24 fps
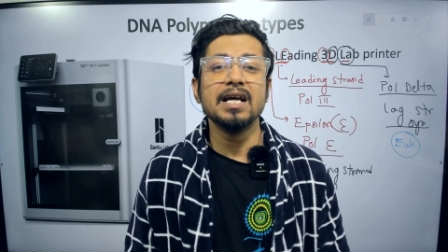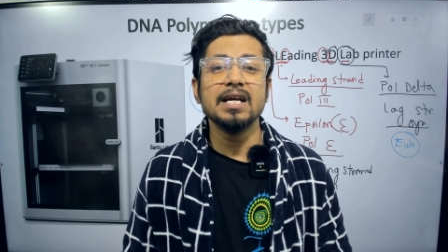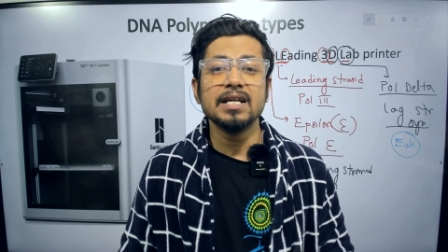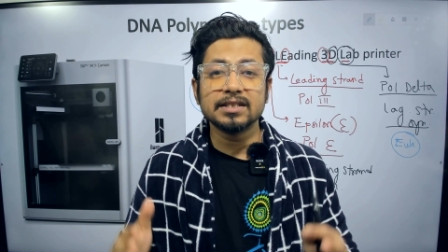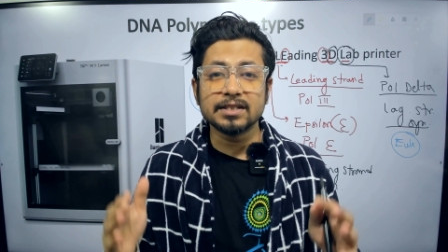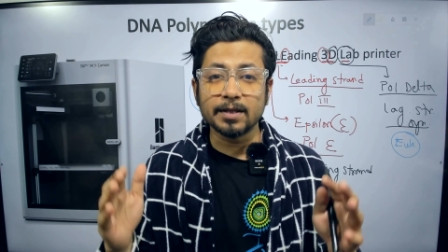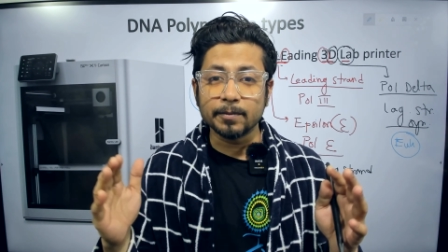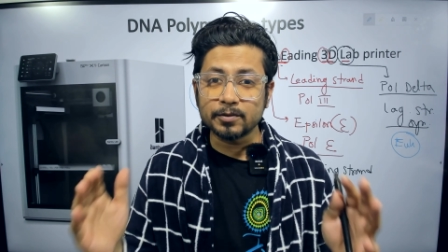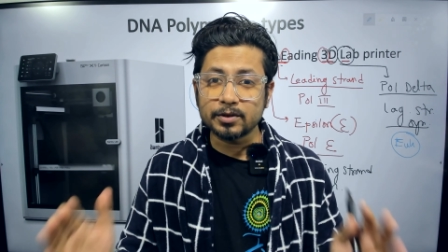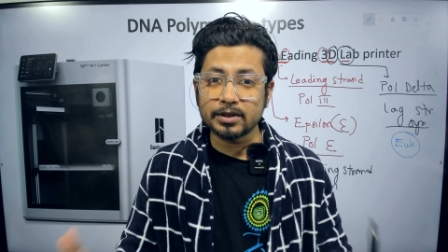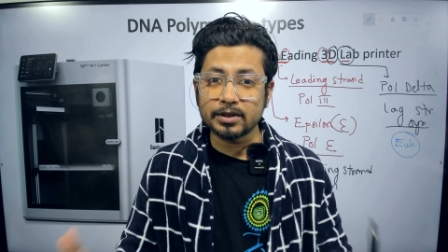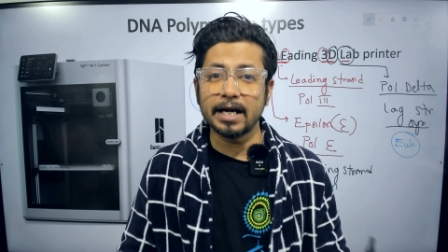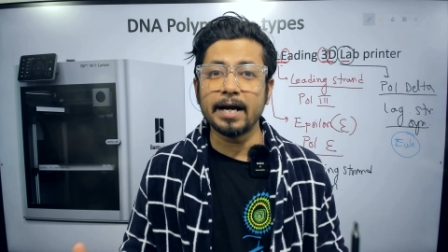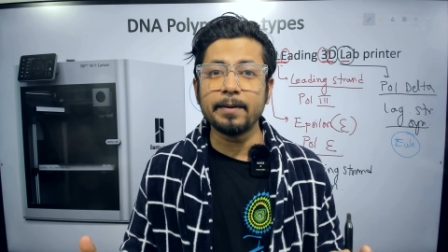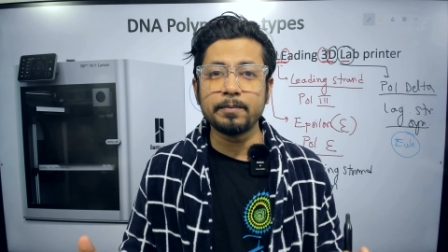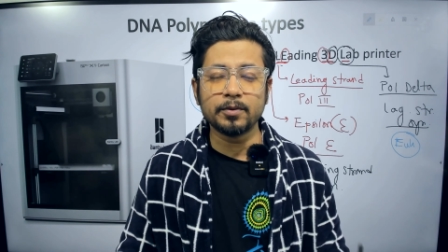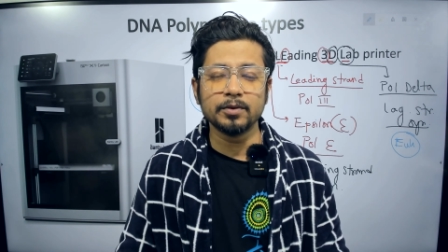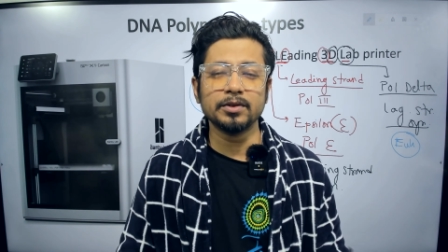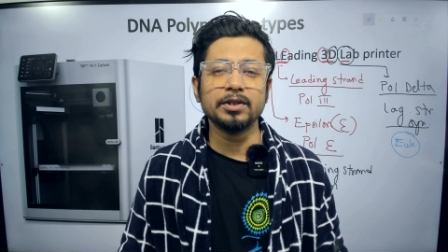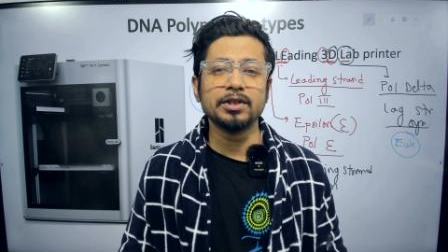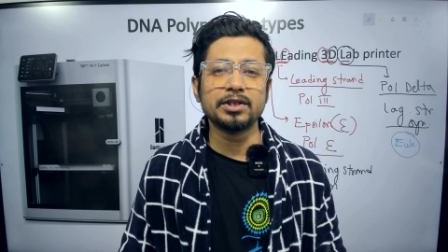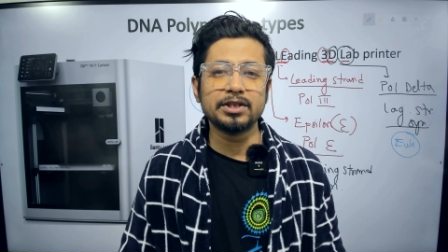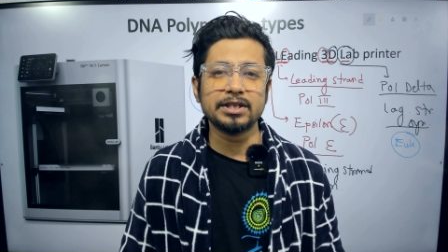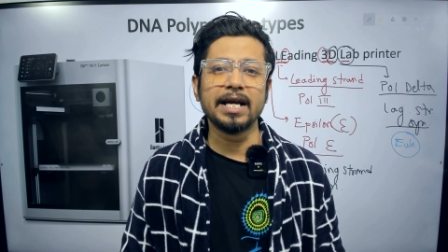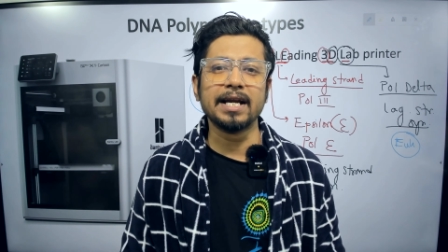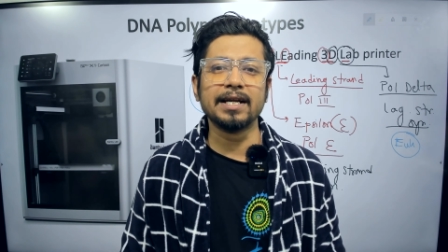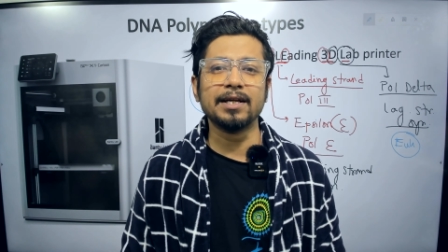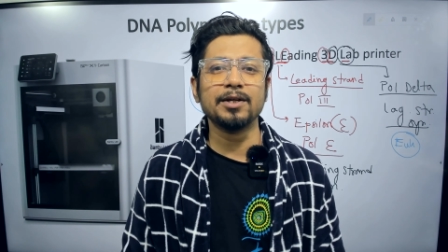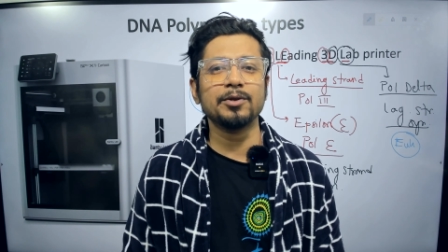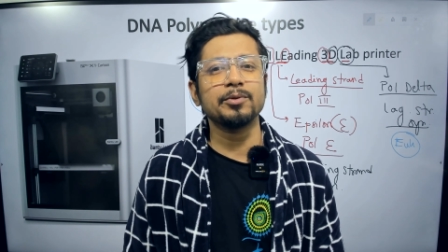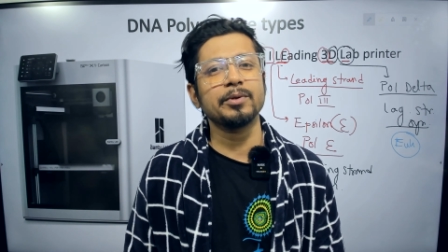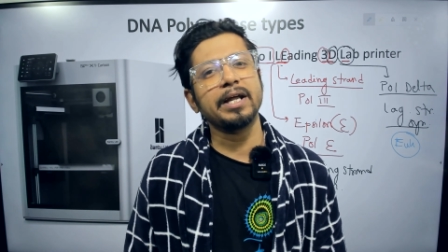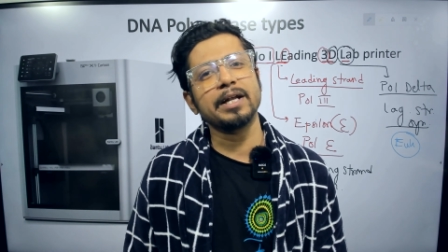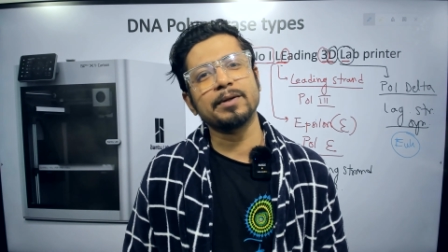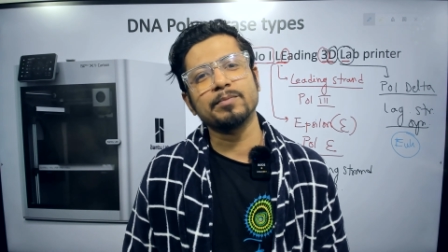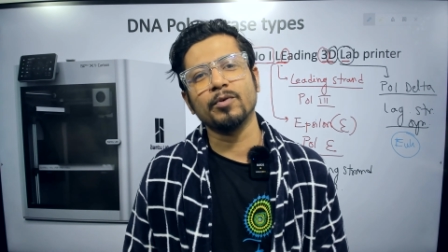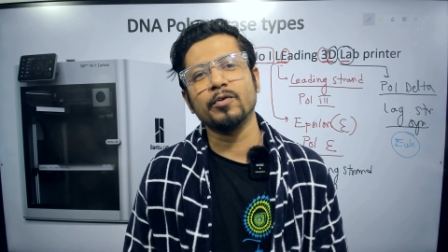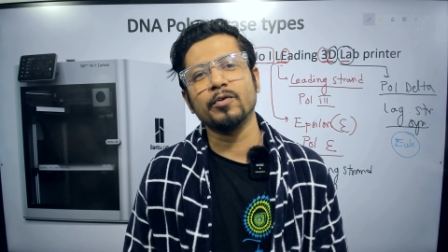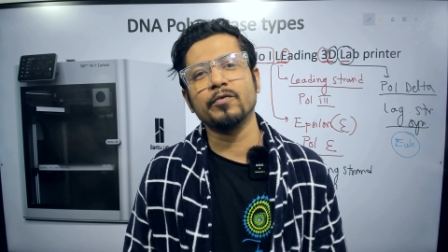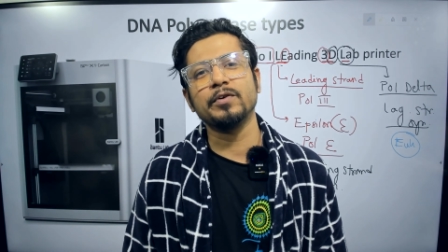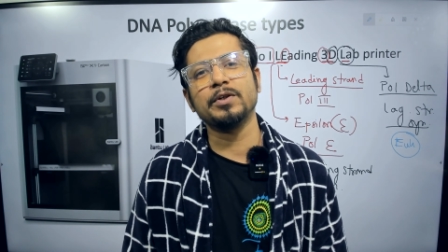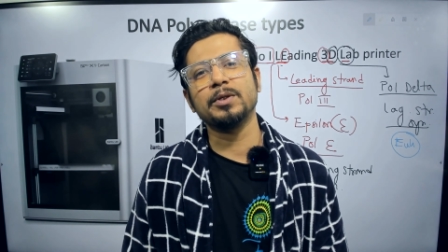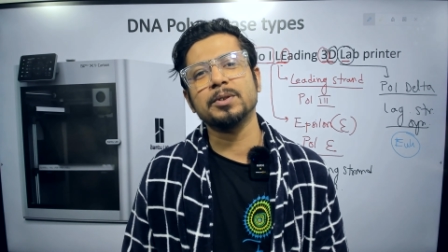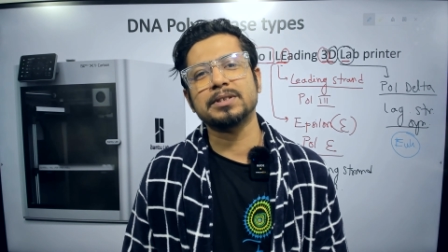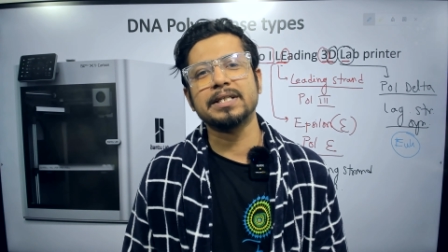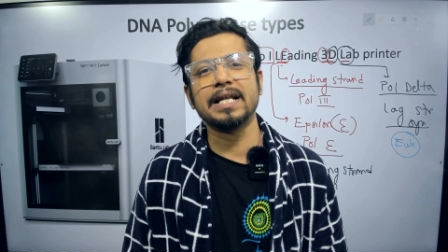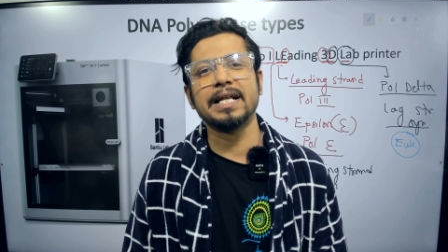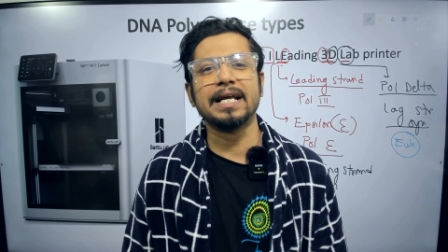subscribe to this channel to get more
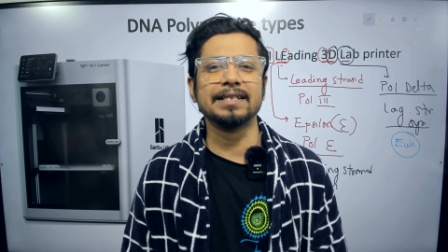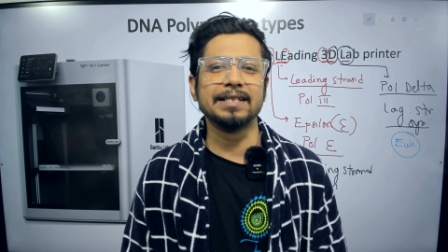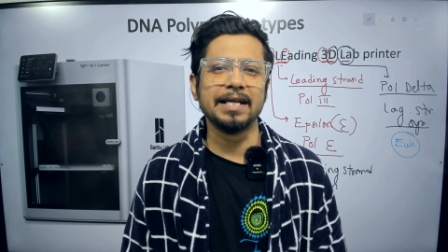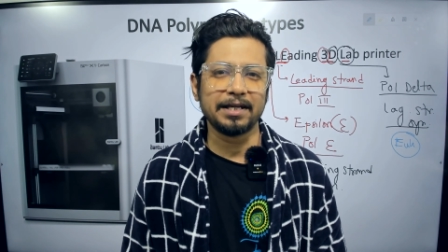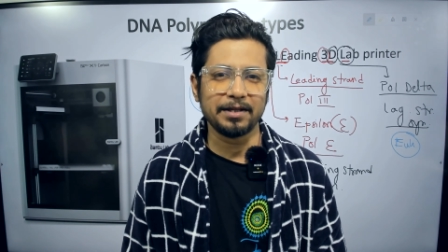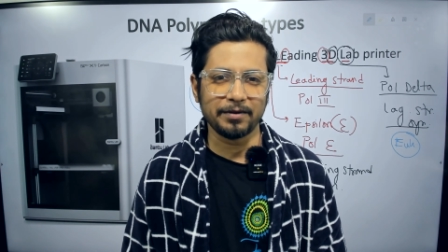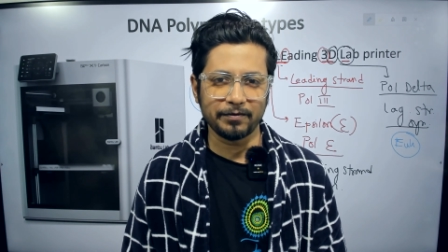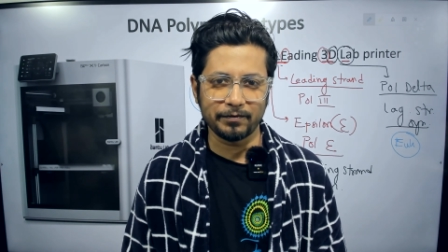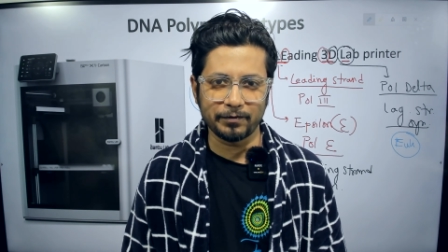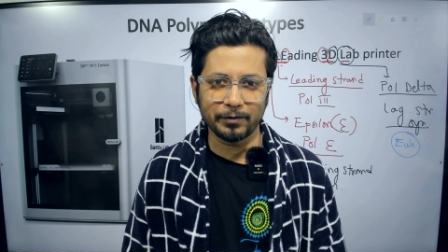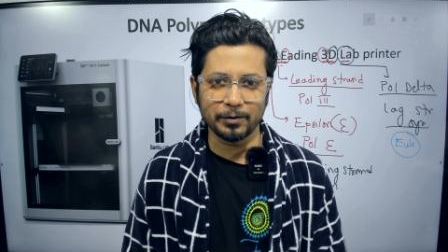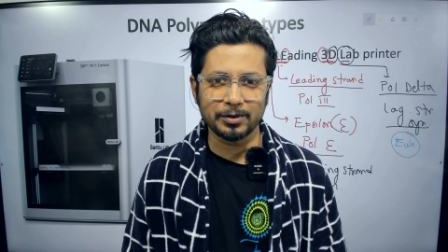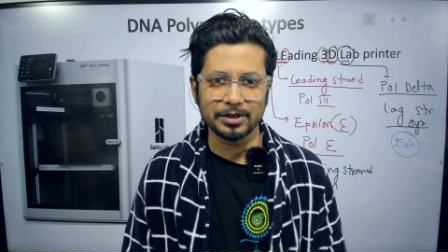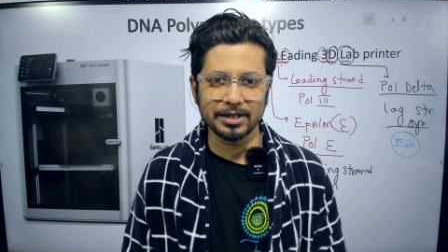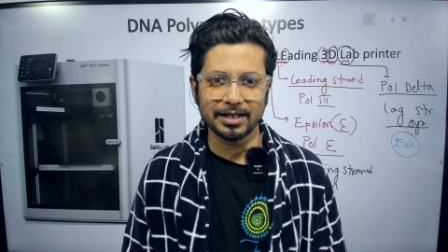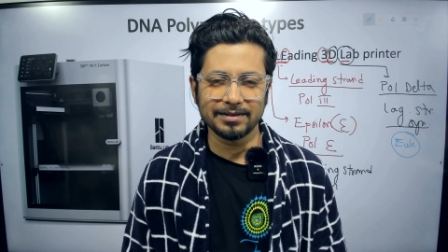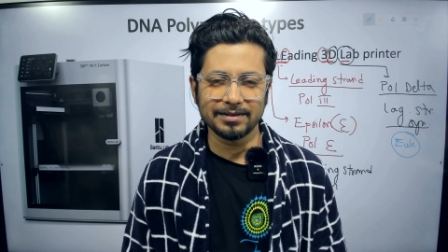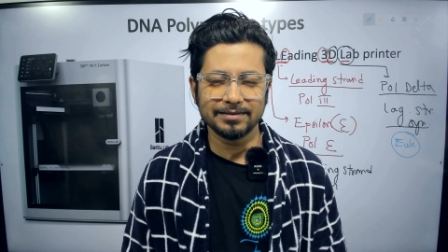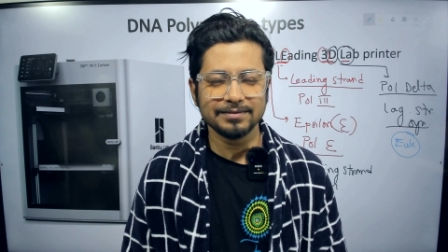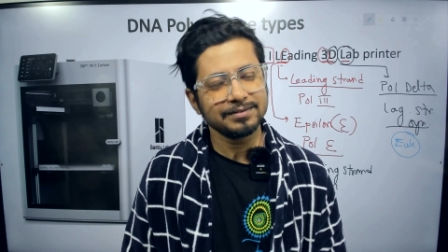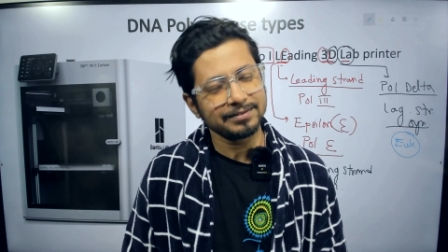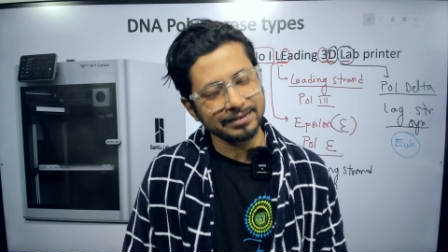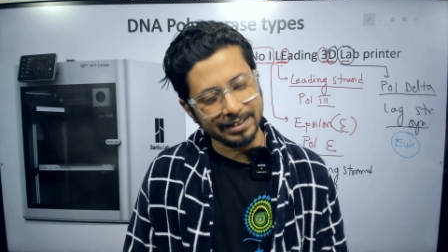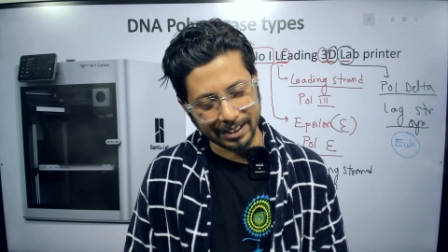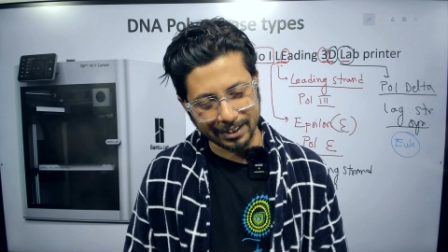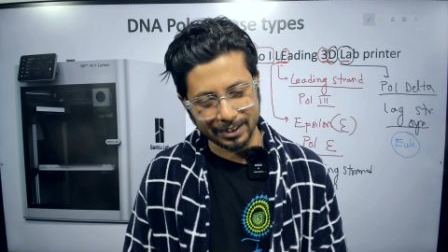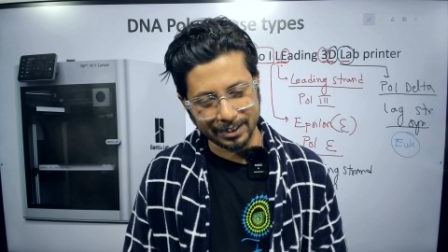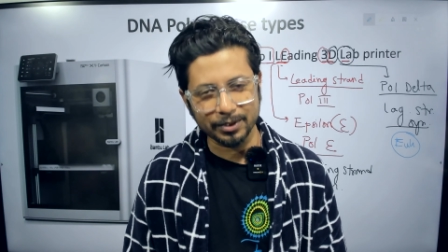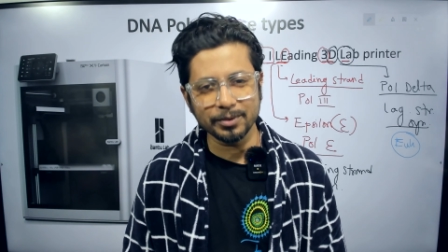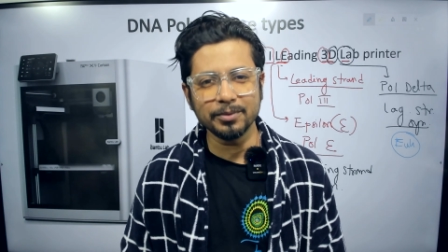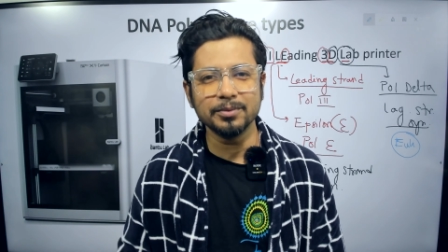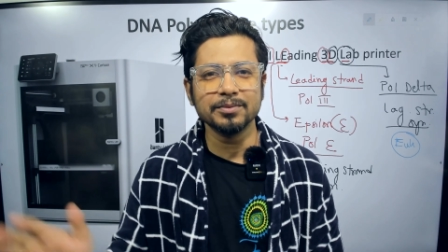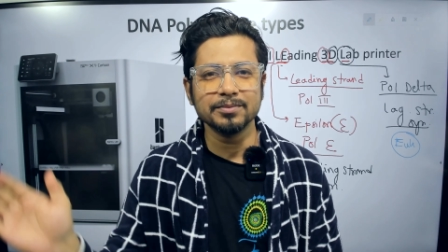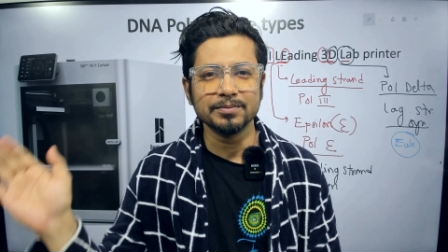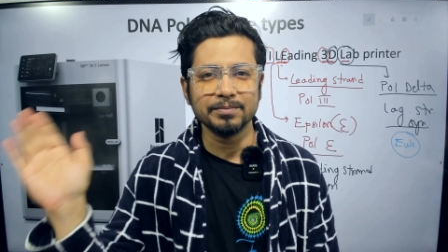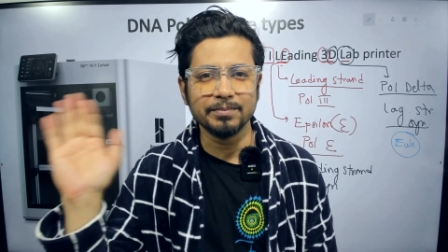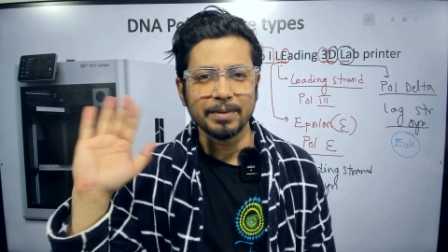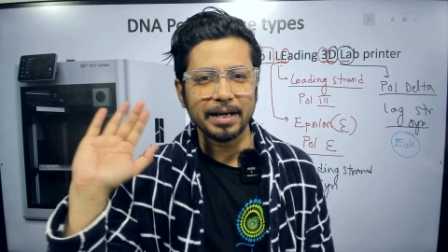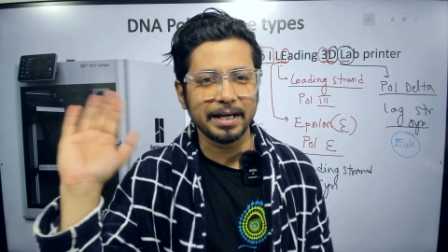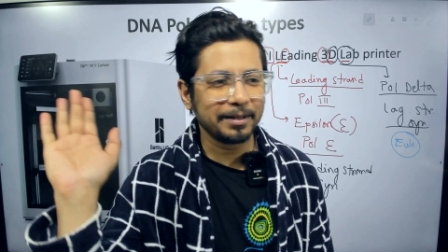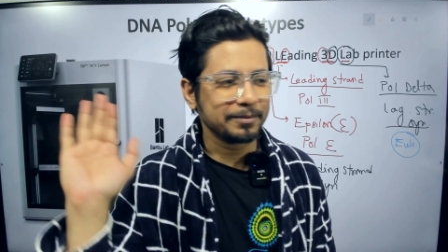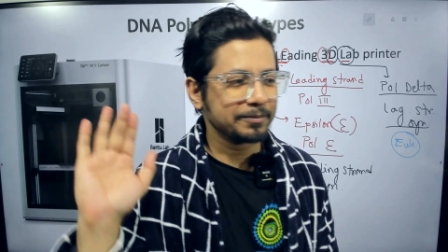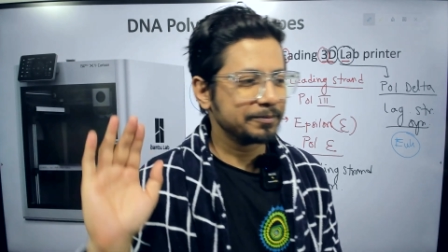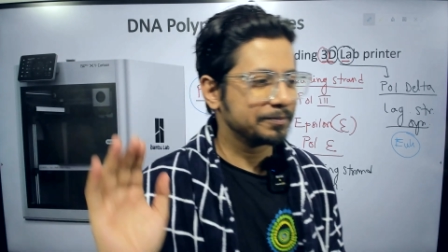videos like that in future thank you bye